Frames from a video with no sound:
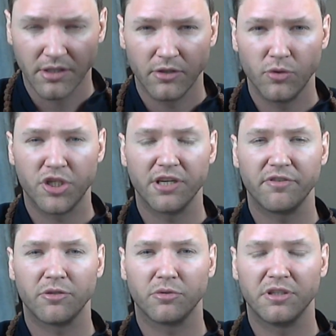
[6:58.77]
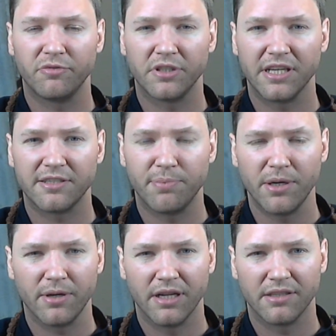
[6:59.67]
You shift into different
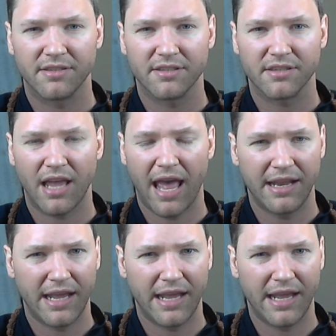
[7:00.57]
experiences, and